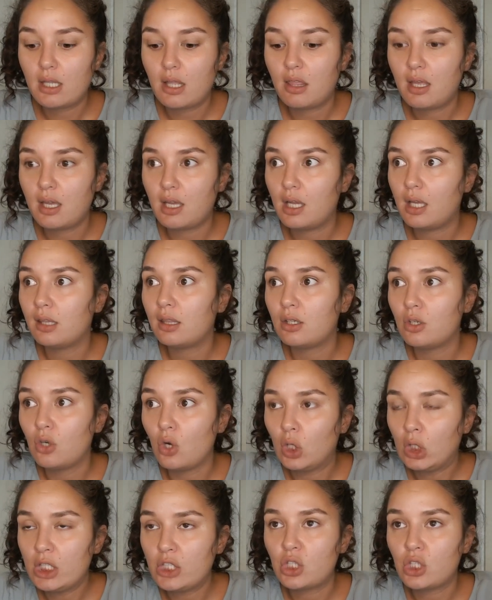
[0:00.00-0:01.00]
the
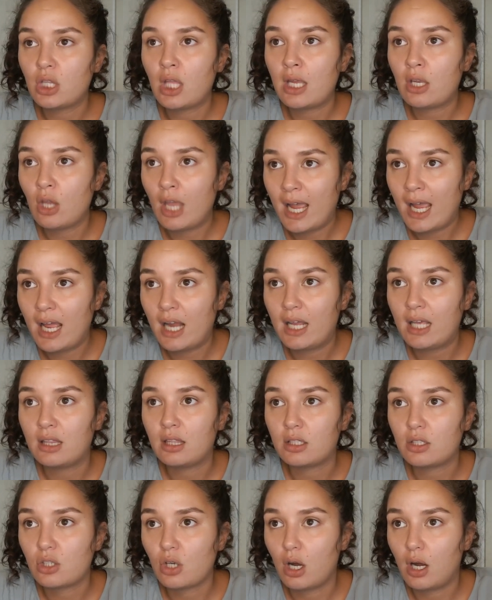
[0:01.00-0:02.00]
knowledge that you had at
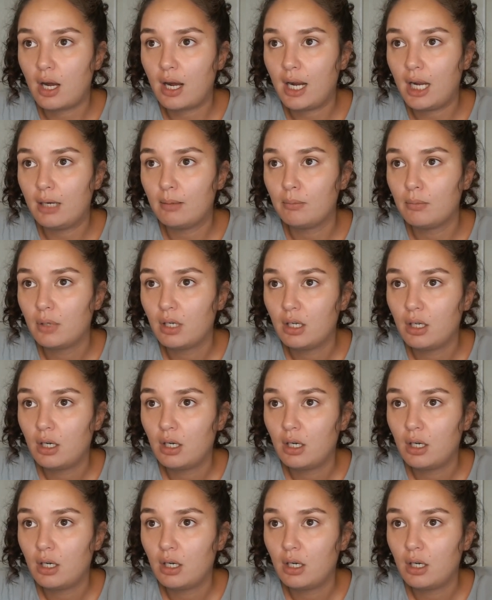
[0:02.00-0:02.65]
the time.